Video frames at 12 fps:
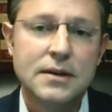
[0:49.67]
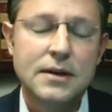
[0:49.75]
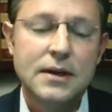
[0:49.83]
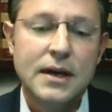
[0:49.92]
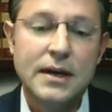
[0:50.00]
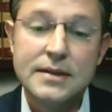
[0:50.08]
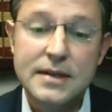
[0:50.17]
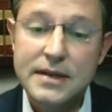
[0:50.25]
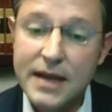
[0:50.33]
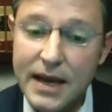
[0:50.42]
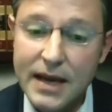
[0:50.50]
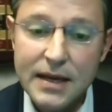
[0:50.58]
And
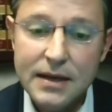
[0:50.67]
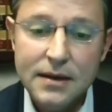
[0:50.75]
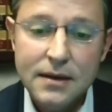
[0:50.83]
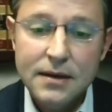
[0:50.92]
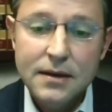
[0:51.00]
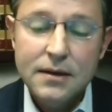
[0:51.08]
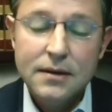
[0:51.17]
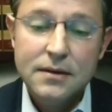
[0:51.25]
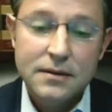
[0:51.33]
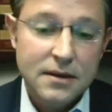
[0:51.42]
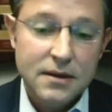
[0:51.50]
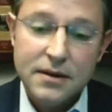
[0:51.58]
today,
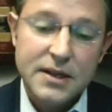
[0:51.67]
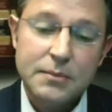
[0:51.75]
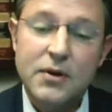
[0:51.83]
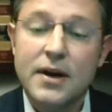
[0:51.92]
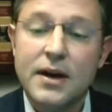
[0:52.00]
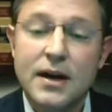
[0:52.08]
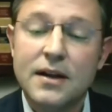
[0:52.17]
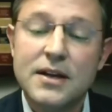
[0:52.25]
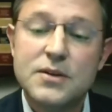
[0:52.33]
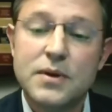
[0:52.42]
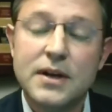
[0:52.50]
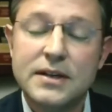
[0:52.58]
our Democrat
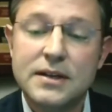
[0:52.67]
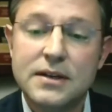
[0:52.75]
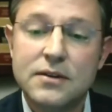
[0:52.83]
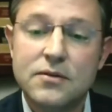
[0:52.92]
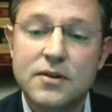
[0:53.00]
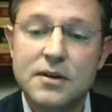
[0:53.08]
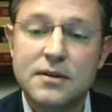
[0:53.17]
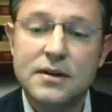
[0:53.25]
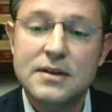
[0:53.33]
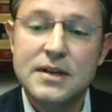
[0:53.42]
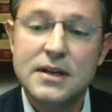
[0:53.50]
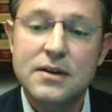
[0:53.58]
colleagues would like to
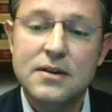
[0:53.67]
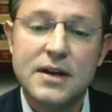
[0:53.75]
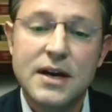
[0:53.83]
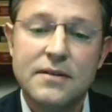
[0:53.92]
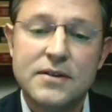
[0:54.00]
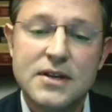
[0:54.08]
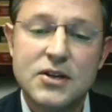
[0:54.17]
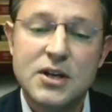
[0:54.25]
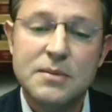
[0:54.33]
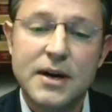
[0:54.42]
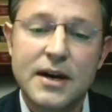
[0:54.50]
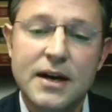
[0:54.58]
continue the conversation
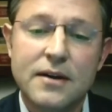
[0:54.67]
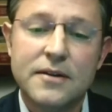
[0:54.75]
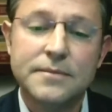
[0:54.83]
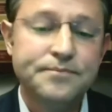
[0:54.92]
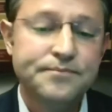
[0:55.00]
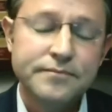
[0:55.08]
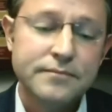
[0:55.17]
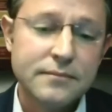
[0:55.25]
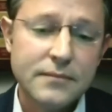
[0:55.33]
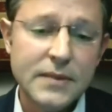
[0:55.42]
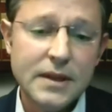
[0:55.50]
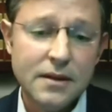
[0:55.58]
about how the
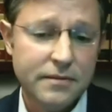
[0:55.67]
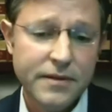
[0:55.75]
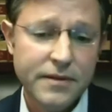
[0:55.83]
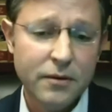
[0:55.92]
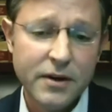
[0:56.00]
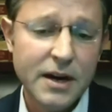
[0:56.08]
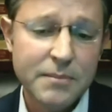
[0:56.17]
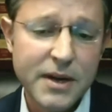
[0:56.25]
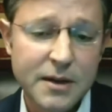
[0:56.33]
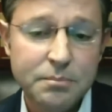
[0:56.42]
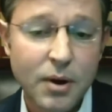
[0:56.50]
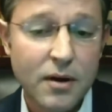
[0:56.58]
federal government
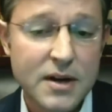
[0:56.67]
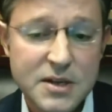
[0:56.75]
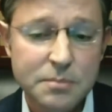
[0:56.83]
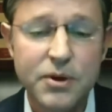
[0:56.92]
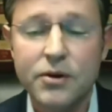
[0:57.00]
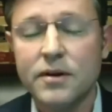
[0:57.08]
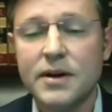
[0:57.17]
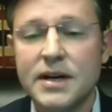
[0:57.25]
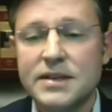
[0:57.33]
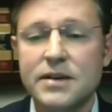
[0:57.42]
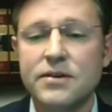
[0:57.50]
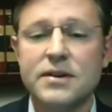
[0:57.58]
and partisan
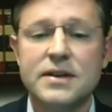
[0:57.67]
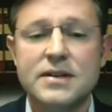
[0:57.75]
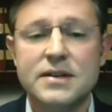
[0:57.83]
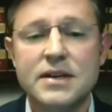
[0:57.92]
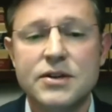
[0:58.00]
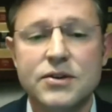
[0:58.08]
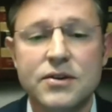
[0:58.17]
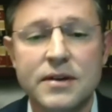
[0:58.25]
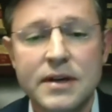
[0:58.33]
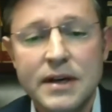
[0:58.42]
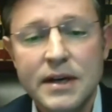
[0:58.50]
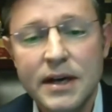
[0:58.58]
bureaucrats here in DC should
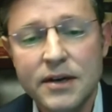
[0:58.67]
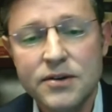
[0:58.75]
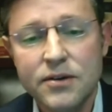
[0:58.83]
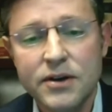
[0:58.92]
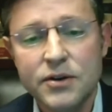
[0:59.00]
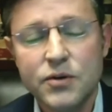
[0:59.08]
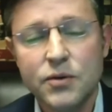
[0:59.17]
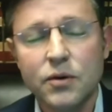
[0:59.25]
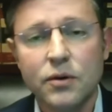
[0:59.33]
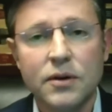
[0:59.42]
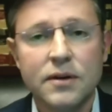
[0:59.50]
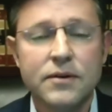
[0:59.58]
exert
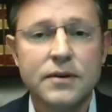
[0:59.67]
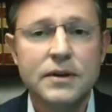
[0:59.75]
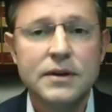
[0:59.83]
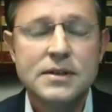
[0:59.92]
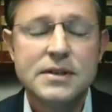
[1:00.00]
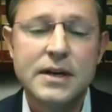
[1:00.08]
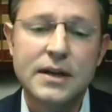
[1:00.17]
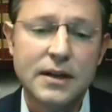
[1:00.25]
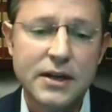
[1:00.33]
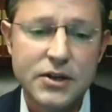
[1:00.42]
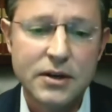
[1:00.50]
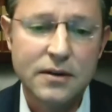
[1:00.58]
control over state
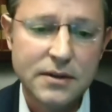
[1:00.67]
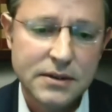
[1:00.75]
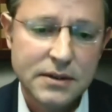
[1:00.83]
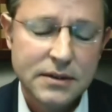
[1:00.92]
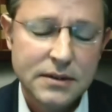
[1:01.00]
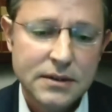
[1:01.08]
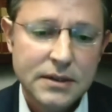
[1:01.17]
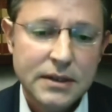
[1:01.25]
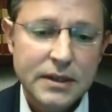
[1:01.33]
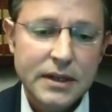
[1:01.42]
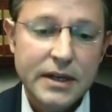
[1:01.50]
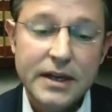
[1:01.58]
election laws.
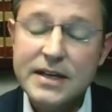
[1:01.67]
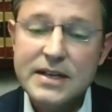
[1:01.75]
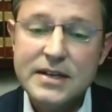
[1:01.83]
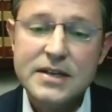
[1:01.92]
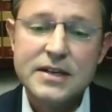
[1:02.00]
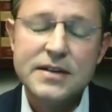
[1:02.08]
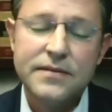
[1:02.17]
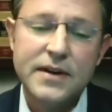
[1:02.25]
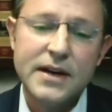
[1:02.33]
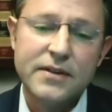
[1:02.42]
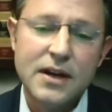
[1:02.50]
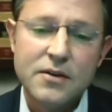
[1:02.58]
In
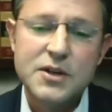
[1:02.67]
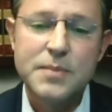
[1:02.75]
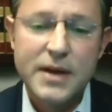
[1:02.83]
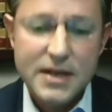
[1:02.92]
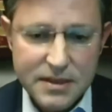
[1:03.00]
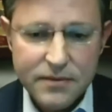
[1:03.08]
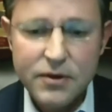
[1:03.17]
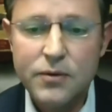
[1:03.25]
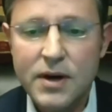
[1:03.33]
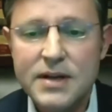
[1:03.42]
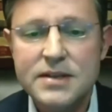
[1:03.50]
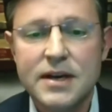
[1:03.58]
1965, Congress passed the Voting
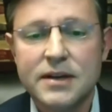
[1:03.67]
Rights Act to